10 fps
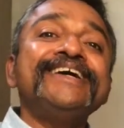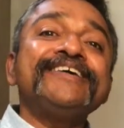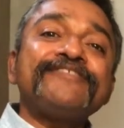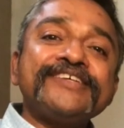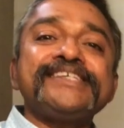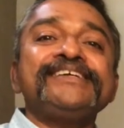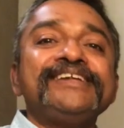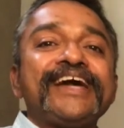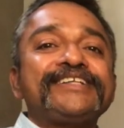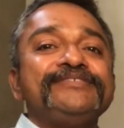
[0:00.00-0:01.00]

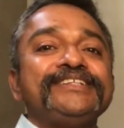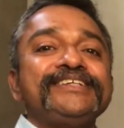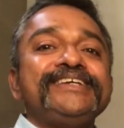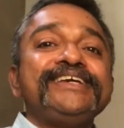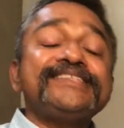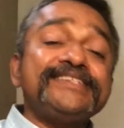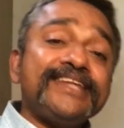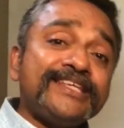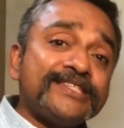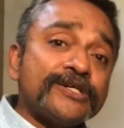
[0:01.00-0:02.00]
Physical activity is
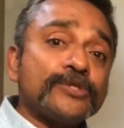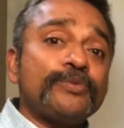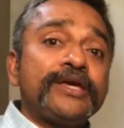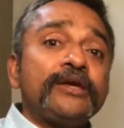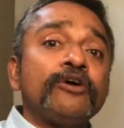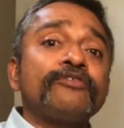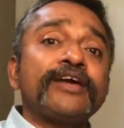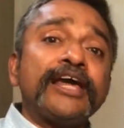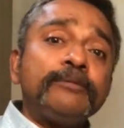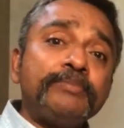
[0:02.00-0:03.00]
nature's way of
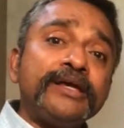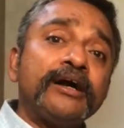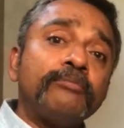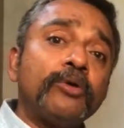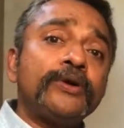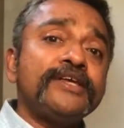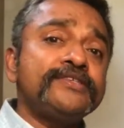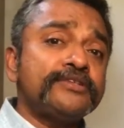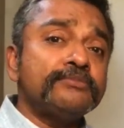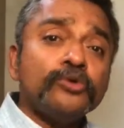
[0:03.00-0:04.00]
helping our
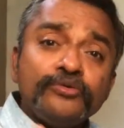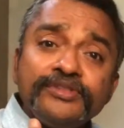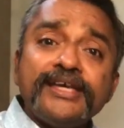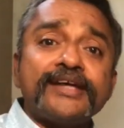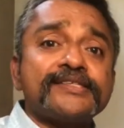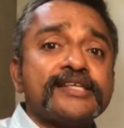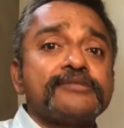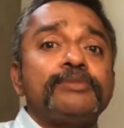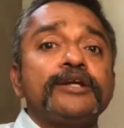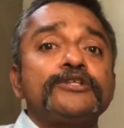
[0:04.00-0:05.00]
bodies remove the
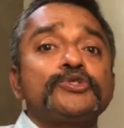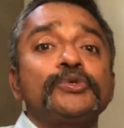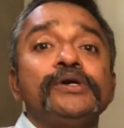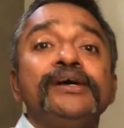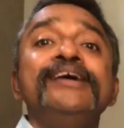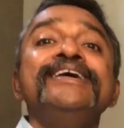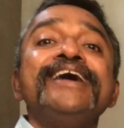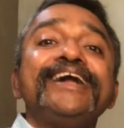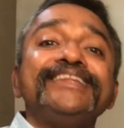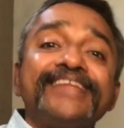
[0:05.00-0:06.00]
excess blood sugar,
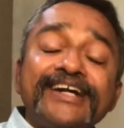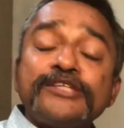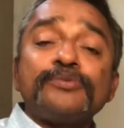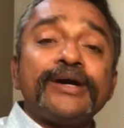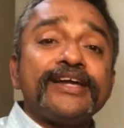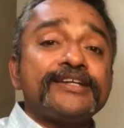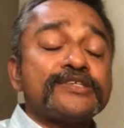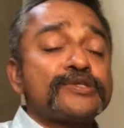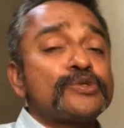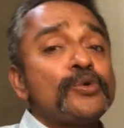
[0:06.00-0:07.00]
and that is why it
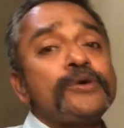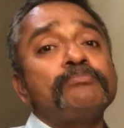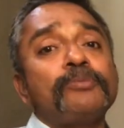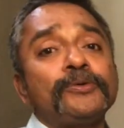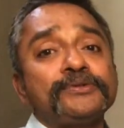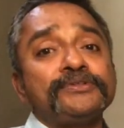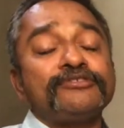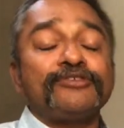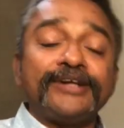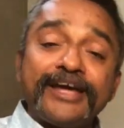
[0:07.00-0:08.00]
is so important
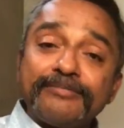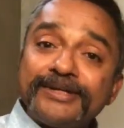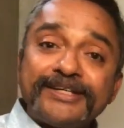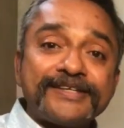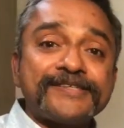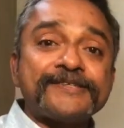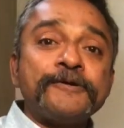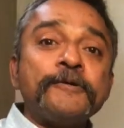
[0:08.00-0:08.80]
for diabetics.